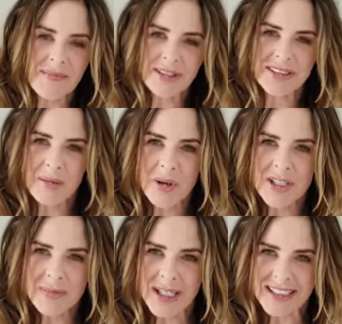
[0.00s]
built up quite
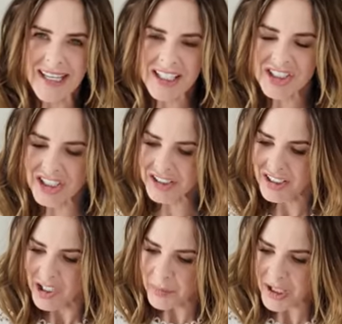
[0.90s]
a big collection.
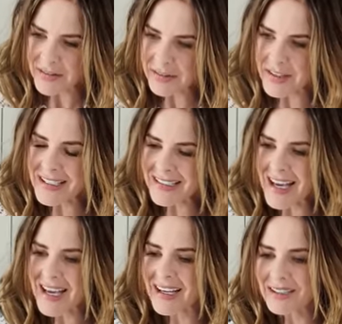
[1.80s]
But I think
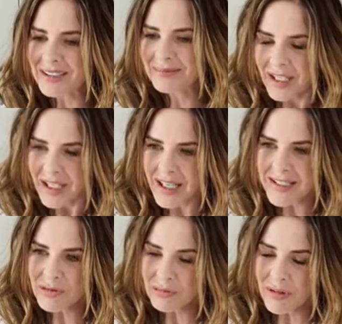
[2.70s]
now
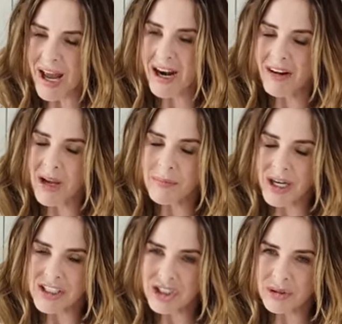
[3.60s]
it's rare I
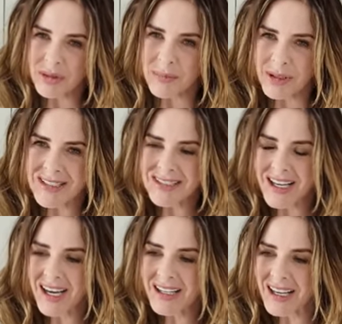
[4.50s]
buy jewellery because
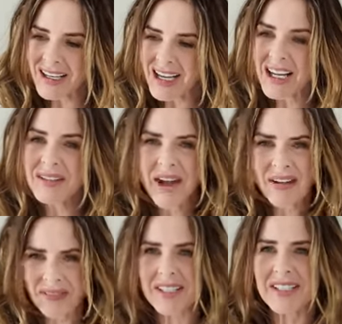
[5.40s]
I kind of
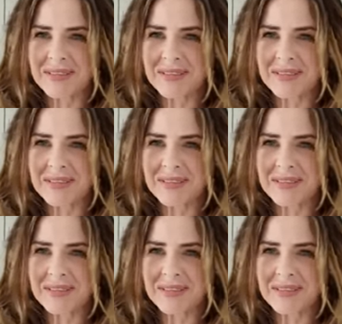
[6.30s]
have it.